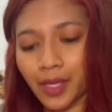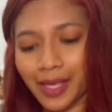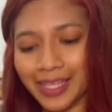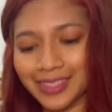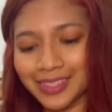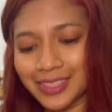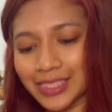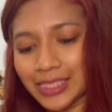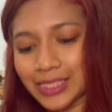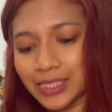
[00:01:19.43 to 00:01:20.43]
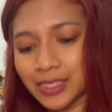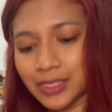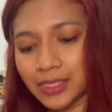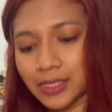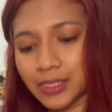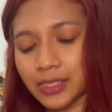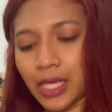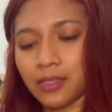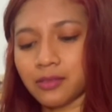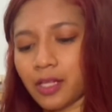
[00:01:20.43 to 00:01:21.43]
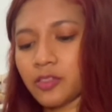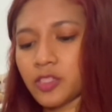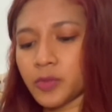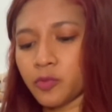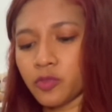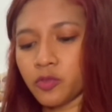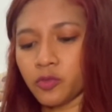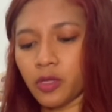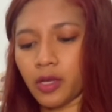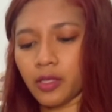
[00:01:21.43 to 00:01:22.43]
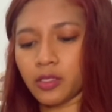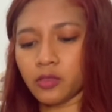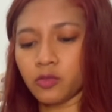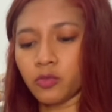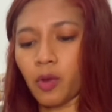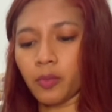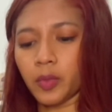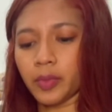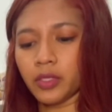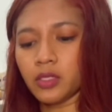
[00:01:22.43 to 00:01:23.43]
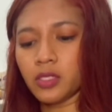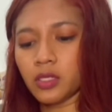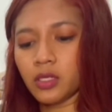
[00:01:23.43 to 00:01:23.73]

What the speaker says: And yeah, I'll just put two hobby pinned